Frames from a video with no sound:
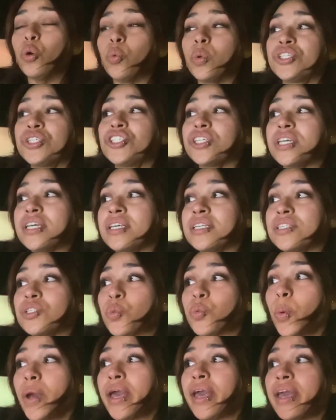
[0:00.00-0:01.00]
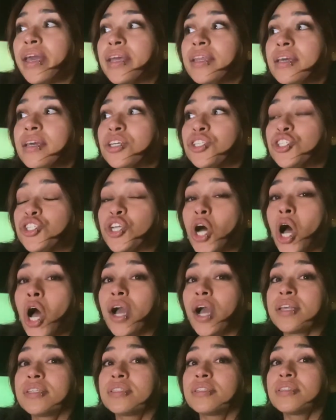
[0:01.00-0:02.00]
which is when
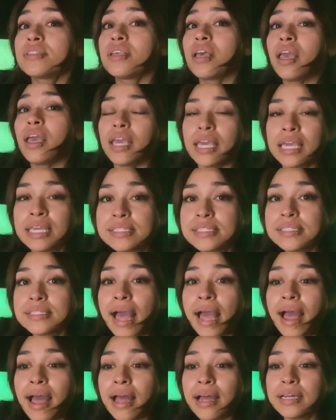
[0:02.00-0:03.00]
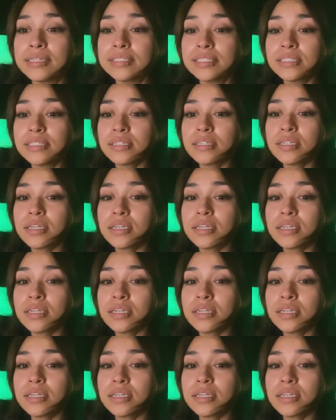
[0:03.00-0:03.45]
dogs eat sand,